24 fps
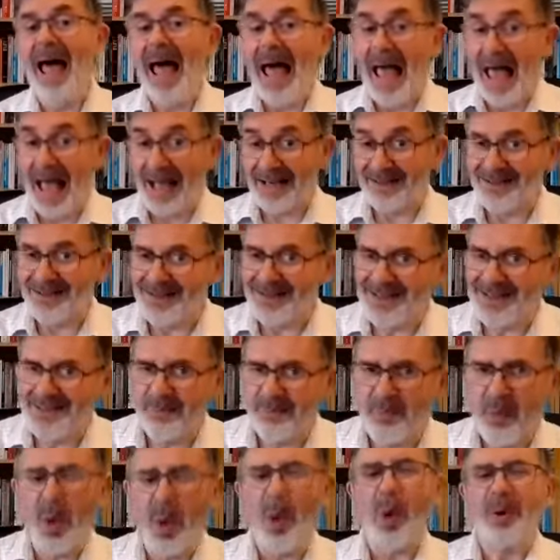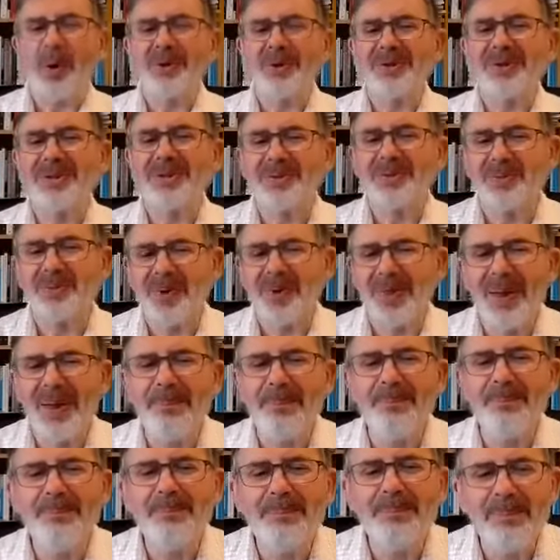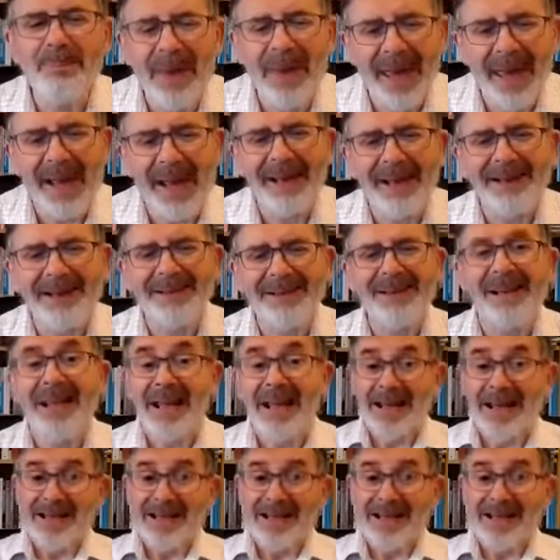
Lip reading: and sports with the men.